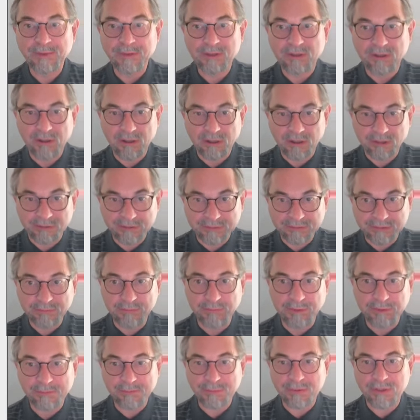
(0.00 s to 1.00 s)
uh,
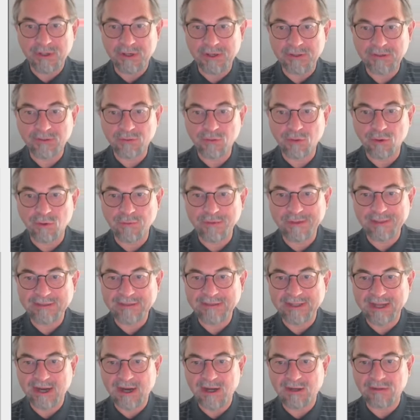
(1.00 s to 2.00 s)
sweep line going
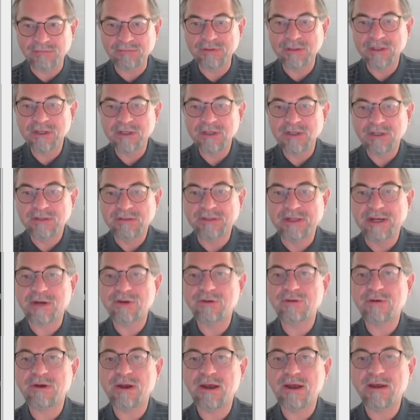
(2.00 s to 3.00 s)
down. There
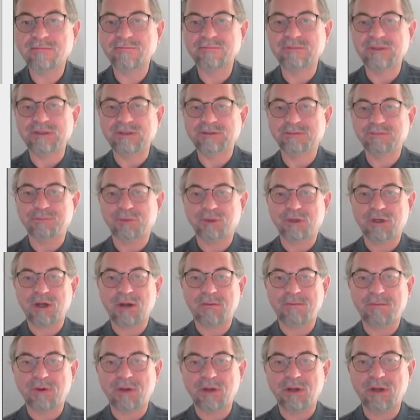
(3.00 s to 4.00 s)
you have this
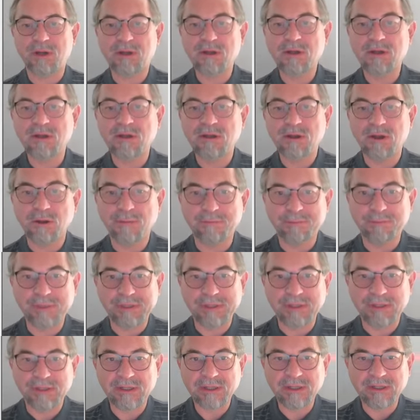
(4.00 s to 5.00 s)
parabola
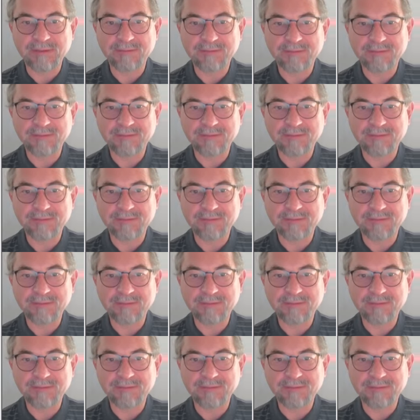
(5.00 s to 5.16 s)
appearing.